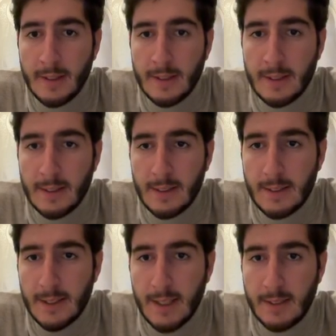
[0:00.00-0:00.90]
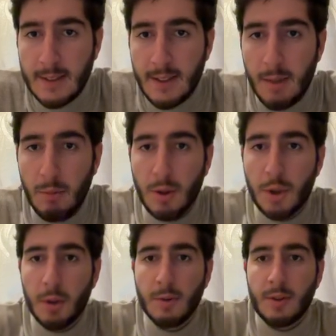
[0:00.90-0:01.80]
tells us that the table
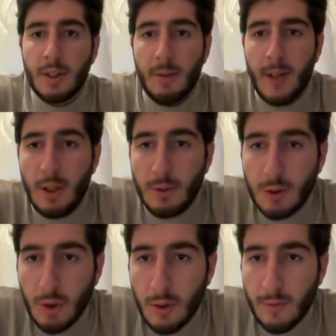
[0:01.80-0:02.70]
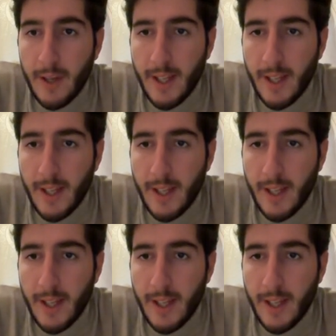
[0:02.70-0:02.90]
shows three values of